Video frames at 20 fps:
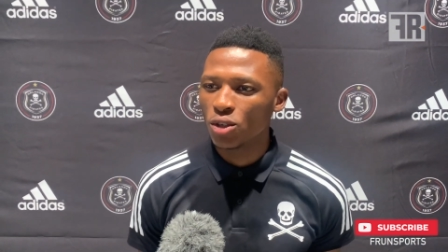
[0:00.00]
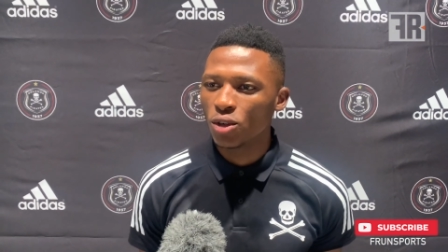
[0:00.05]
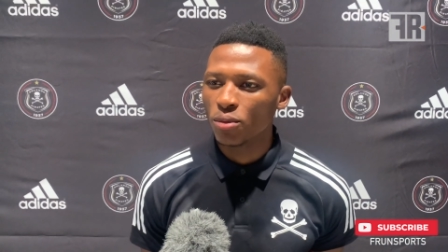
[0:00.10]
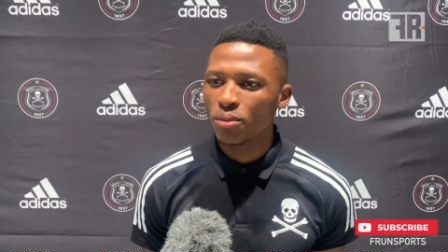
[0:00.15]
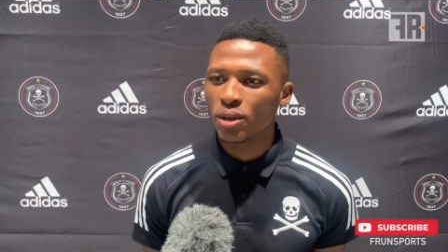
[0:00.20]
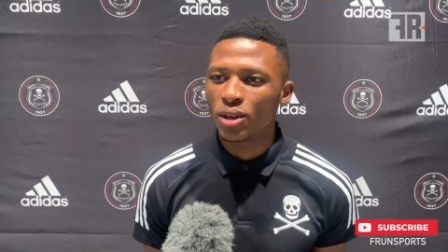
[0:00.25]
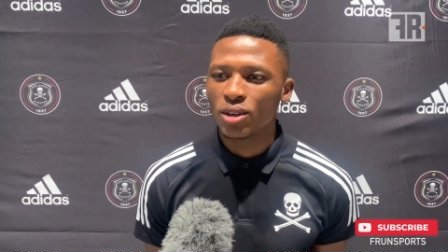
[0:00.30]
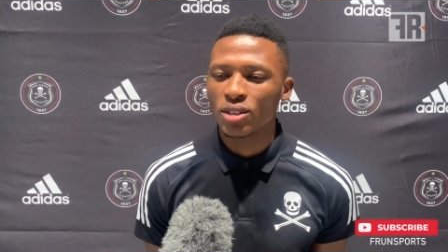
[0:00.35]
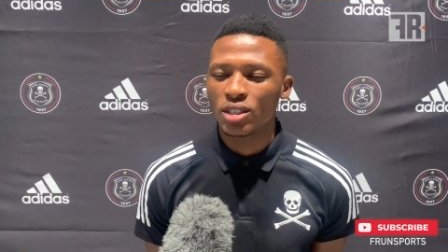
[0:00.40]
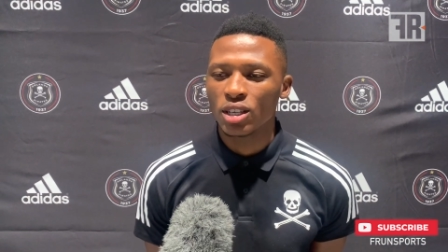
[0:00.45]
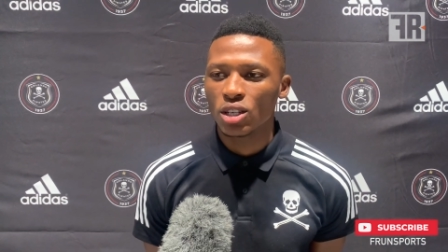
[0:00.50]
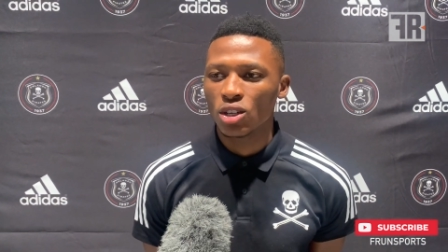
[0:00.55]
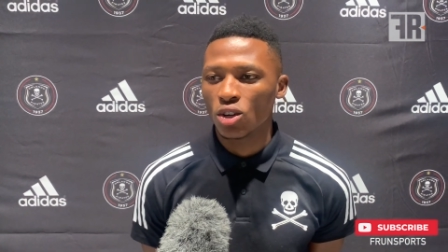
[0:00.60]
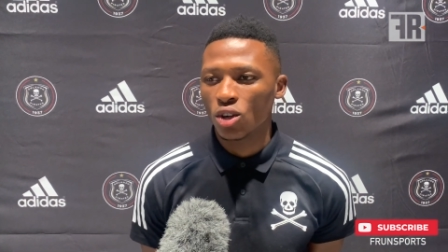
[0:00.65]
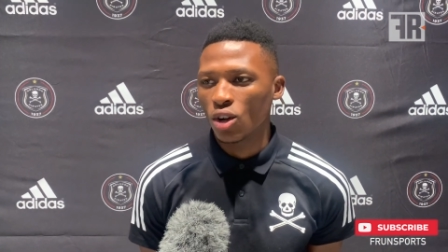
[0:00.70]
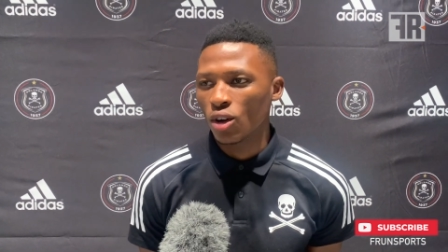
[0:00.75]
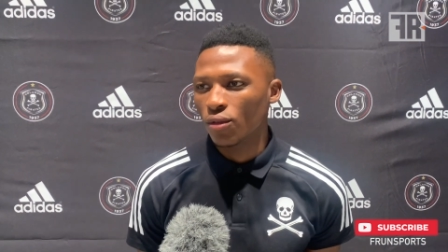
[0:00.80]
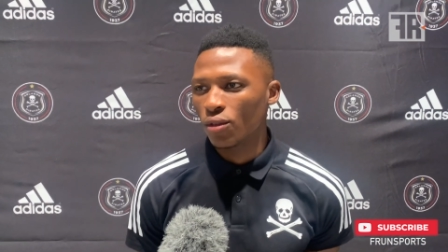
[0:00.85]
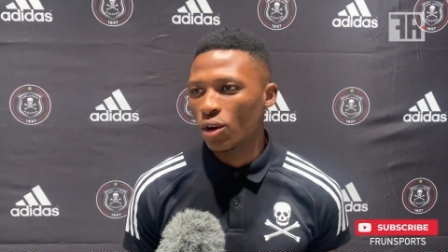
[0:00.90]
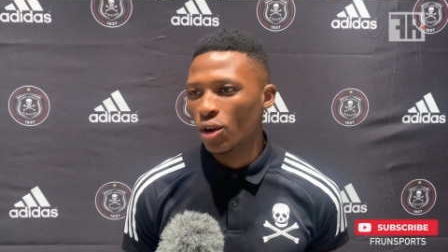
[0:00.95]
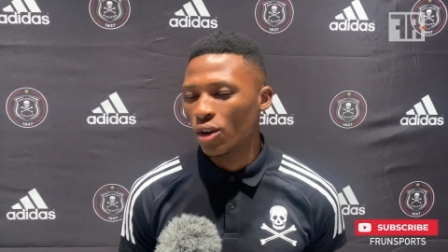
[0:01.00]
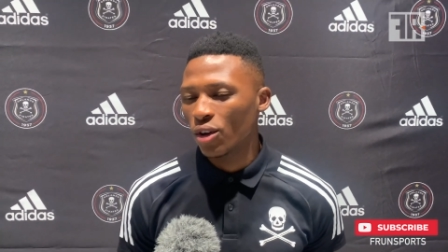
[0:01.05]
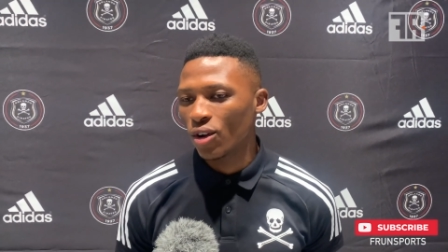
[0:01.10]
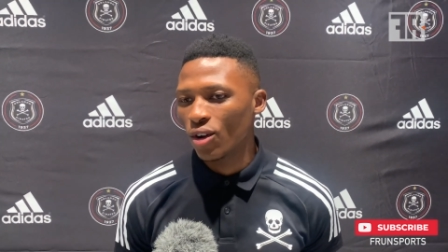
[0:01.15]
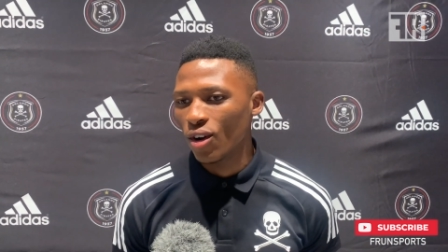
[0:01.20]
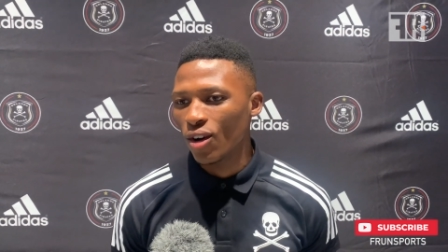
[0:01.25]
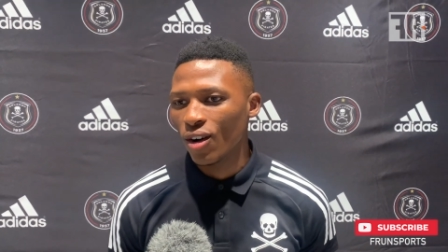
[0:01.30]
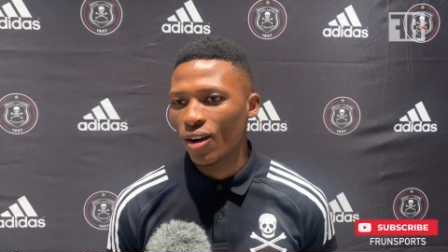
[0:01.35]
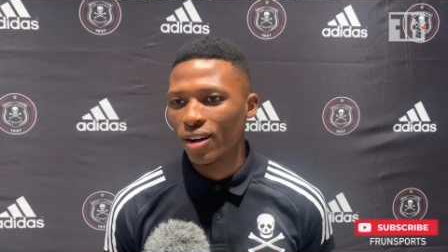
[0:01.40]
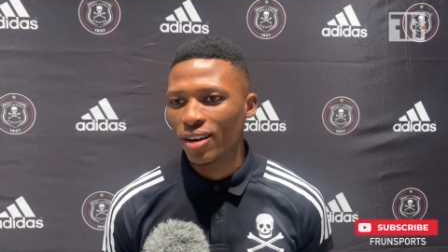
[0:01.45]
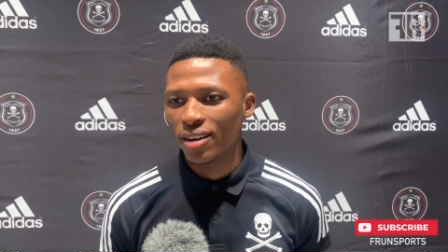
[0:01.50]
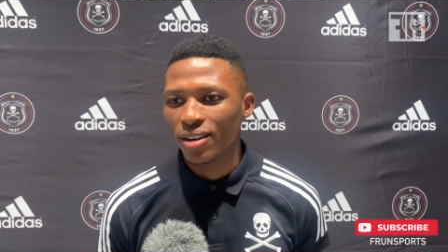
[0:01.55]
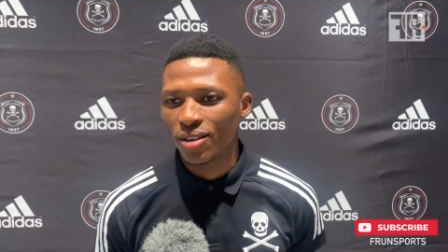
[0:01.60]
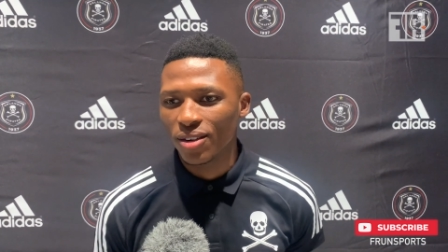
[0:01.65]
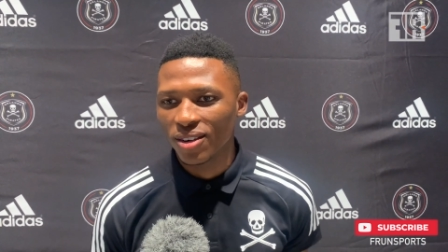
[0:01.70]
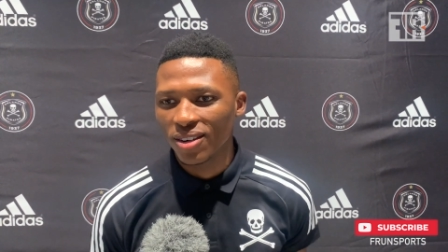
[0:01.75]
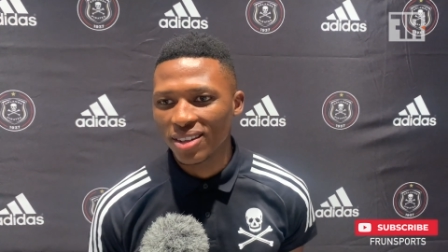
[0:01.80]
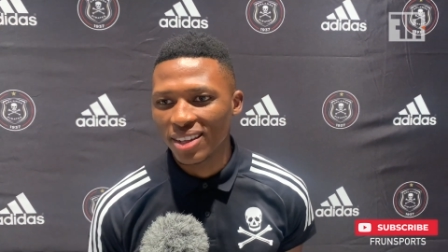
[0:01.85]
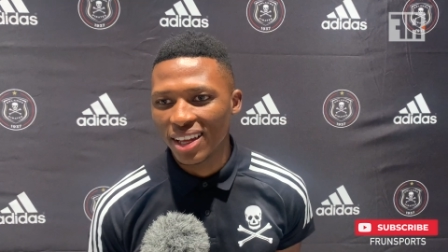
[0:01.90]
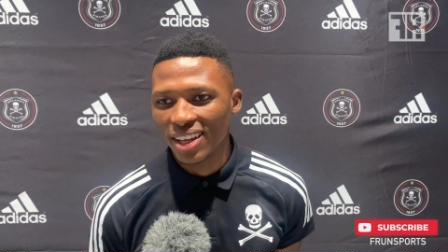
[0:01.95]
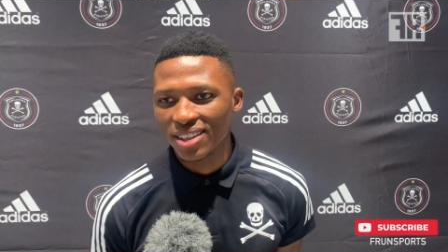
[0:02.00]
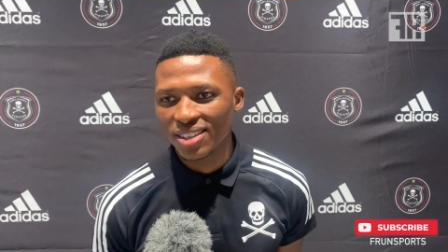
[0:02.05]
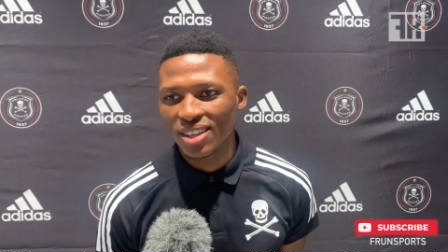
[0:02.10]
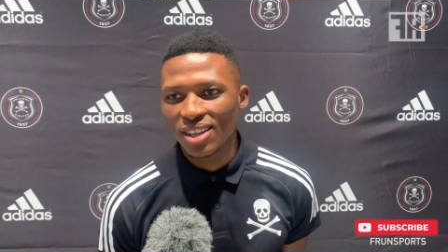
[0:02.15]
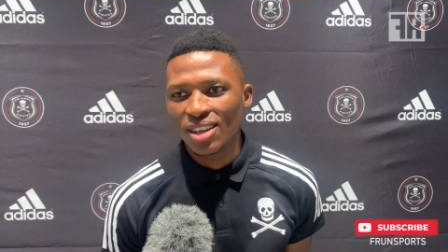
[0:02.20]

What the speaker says: because there's a lot going on and all that.